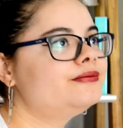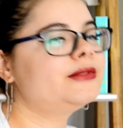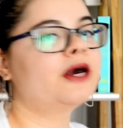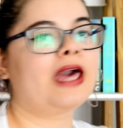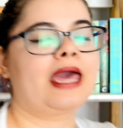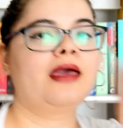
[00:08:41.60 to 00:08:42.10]

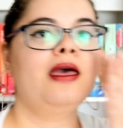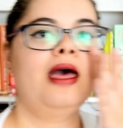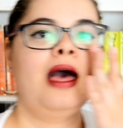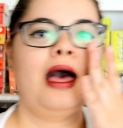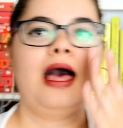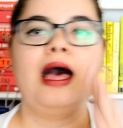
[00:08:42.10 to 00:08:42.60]
Okay.
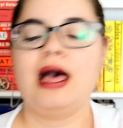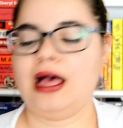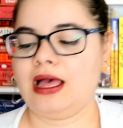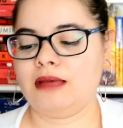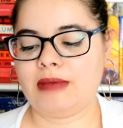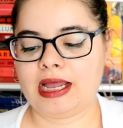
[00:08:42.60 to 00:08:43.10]

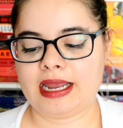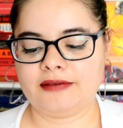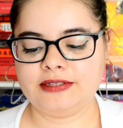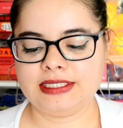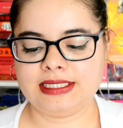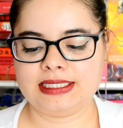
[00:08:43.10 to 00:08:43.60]
I'll have
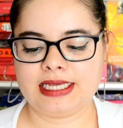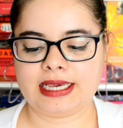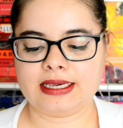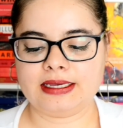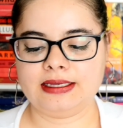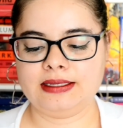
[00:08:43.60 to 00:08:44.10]
to
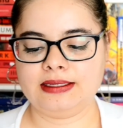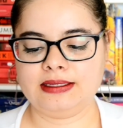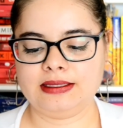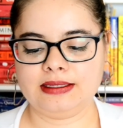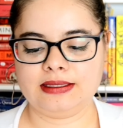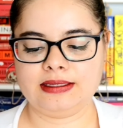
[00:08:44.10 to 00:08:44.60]
say
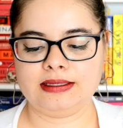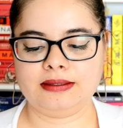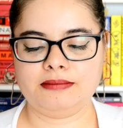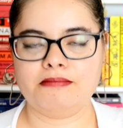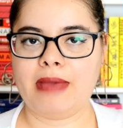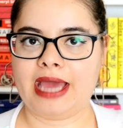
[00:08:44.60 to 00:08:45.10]

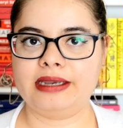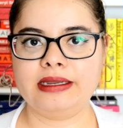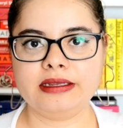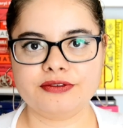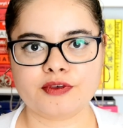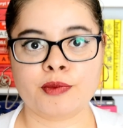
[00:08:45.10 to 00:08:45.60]

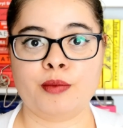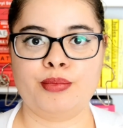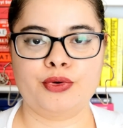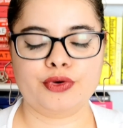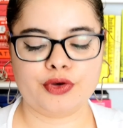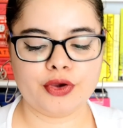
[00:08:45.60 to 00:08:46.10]
Mandy from the
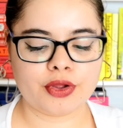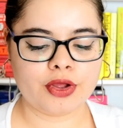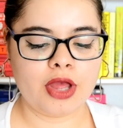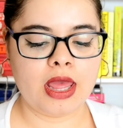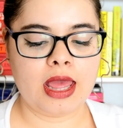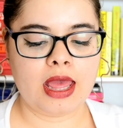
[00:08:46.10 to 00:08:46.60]
Book Nook.
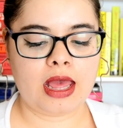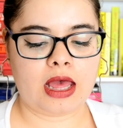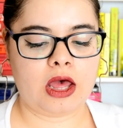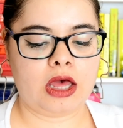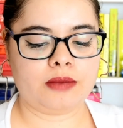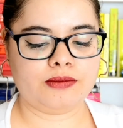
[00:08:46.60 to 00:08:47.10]

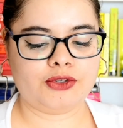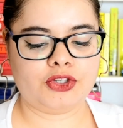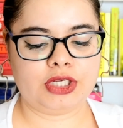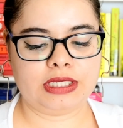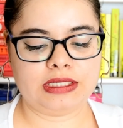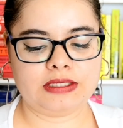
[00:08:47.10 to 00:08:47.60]

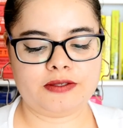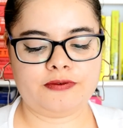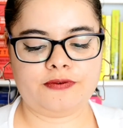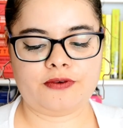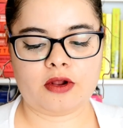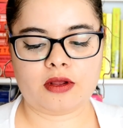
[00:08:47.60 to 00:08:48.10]
She's
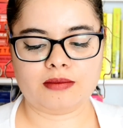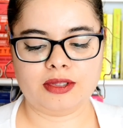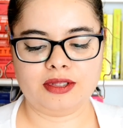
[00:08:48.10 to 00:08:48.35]
from...